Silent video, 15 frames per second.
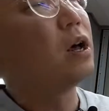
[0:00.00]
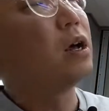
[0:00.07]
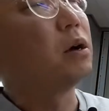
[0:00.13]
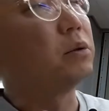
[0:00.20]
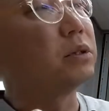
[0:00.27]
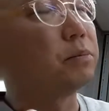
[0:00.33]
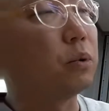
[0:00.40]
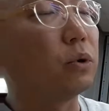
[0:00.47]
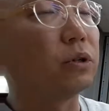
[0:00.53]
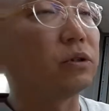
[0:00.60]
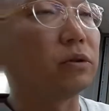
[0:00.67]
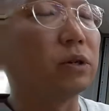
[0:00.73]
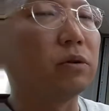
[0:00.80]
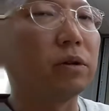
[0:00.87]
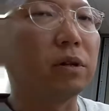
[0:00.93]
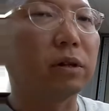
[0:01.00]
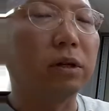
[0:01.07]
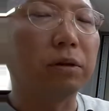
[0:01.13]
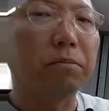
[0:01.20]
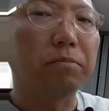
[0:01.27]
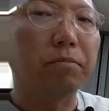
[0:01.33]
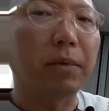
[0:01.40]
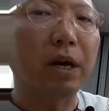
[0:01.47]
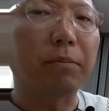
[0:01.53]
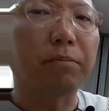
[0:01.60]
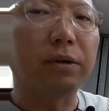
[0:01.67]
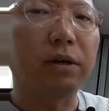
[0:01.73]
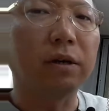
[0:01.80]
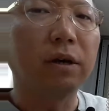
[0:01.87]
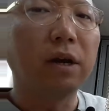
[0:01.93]
of this poetry? Well, it might
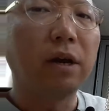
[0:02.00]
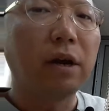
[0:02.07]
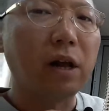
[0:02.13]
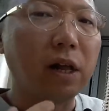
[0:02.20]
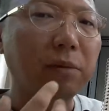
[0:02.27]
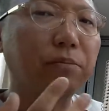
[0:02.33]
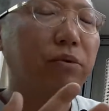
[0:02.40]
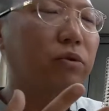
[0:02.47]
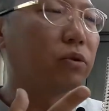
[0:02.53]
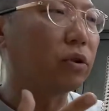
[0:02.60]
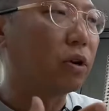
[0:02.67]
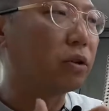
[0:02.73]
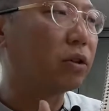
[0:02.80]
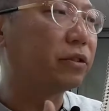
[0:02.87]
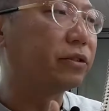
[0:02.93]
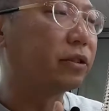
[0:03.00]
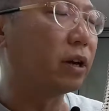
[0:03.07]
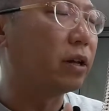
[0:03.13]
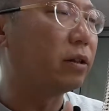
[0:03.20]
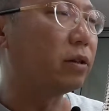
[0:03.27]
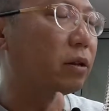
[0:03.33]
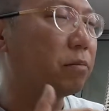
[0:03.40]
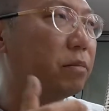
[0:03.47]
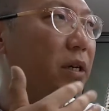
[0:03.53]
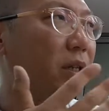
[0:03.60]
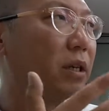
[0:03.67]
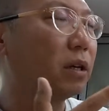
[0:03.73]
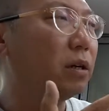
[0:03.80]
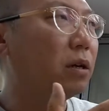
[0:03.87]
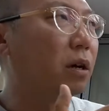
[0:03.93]
be help you to understand the
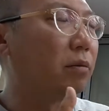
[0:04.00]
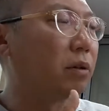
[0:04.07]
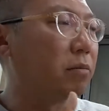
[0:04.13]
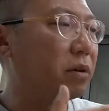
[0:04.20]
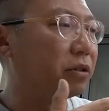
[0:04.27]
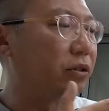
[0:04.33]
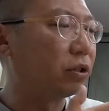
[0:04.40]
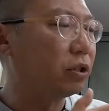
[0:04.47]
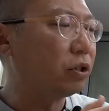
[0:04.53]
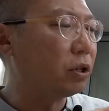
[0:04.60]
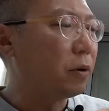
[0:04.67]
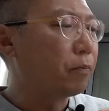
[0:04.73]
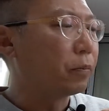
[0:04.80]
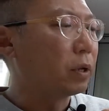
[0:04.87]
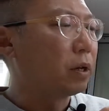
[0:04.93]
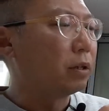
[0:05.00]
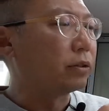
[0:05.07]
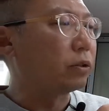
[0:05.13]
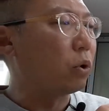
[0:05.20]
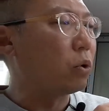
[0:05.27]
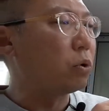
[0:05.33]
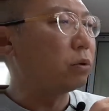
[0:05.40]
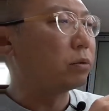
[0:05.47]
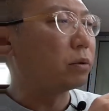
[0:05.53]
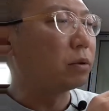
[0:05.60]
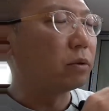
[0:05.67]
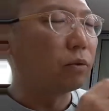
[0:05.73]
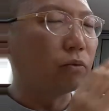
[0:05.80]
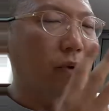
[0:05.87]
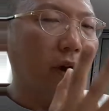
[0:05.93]
meaning of the message. So
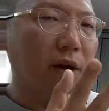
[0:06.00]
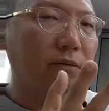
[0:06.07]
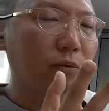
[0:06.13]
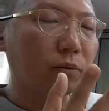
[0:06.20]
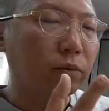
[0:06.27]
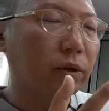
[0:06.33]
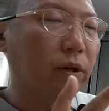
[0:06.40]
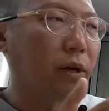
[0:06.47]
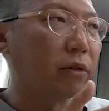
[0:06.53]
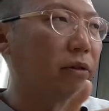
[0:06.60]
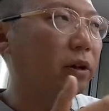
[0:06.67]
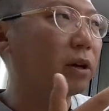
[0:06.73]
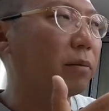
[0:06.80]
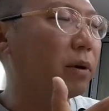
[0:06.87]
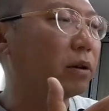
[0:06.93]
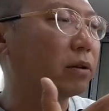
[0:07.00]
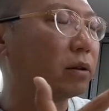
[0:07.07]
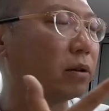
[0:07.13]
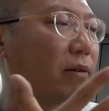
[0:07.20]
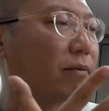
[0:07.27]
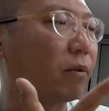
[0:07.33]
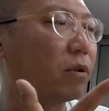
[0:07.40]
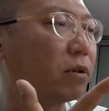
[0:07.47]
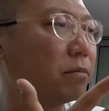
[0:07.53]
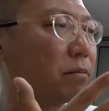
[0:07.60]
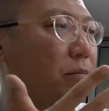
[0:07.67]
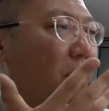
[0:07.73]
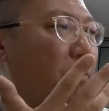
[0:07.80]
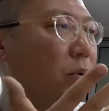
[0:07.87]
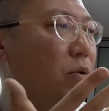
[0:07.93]
we can think about different
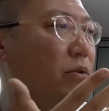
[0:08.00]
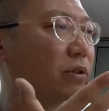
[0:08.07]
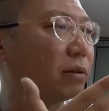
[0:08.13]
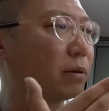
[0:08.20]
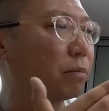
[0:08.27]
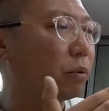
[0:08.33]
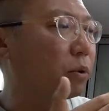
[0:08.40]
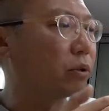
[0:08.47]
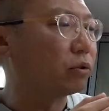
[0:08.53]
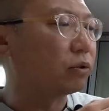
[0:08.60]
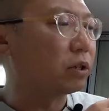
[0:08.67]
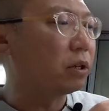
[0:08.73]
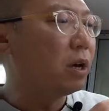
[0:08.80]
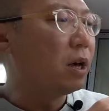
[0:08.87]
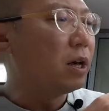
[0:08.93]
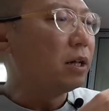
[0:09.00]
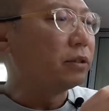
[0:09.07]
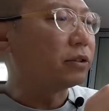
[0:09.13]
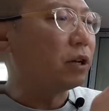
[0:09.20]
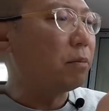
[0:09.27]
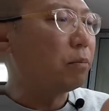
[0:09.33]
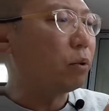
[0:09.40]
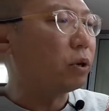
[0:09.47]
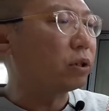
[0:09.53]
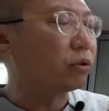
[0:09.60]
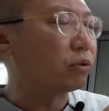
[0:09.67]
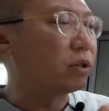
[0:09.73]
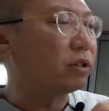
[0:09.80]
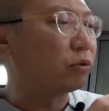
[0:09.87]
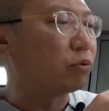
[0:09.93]
purpose of the poetry. Some
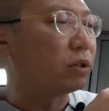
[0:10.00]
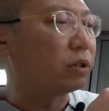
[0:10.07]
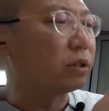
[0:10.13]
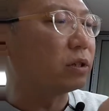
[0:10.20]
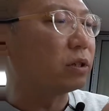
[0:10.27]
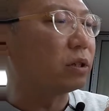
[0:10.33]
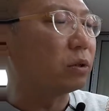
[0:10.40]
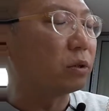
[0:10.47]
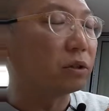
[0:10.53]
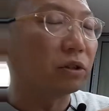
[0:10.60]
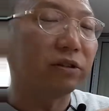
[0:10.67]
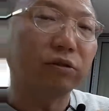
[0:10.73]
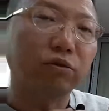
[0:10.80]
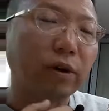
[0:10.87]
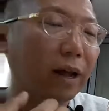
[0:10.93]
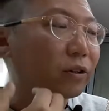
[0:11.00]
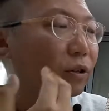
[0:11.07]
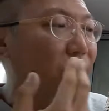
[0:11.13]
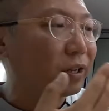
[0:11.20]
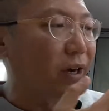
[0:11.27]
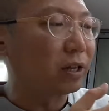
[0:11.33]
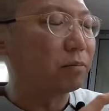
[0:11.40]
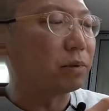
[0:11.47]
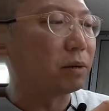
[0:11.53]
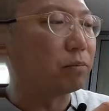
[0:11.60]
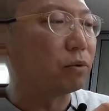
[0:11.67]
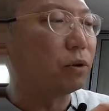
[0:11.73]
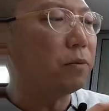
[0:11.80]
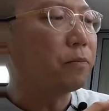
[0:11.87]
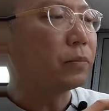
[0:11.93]
poetry is written just to entertain
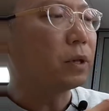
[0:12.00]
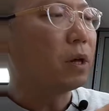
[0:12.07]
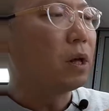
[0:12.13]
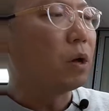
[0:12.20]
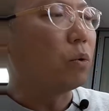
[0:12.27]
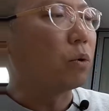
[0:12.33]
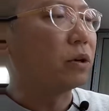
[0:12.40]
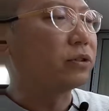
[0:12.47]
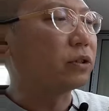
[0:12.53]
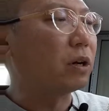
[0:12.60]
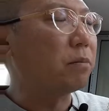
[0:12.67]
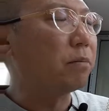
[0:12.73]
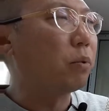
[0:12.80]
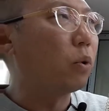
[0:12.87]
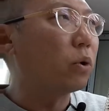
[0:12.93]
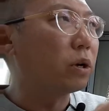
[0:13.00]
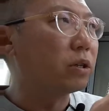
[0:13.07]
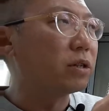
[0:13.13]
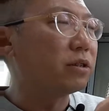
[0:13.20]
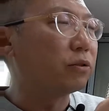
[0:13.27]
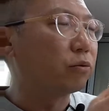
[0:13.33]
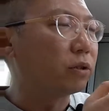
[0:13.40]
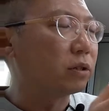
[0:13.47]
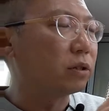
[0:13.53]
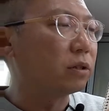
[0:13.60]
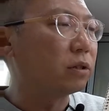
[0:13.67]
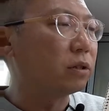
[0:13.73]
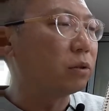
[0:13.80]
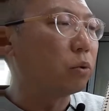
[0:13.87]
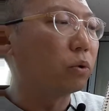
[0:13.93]
people, or some poet is
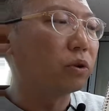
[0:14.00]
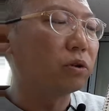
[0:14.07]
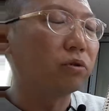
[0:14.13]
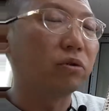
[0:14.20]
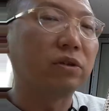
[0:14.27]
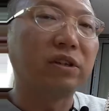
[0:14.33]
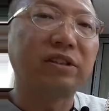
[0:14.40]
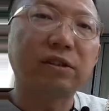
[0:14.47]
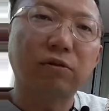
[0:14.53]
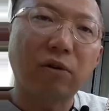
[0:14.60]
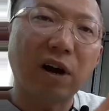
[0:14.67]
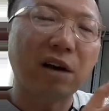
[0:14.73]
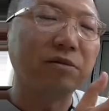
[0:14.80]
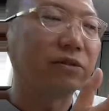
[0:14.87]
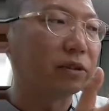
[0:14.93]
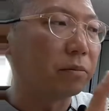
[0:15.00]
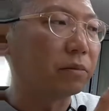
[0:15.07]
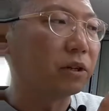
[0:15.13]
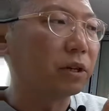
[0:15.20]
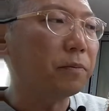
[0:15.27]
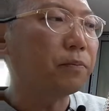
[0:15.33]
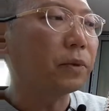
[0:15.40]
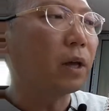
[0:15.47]
written in order to describe something,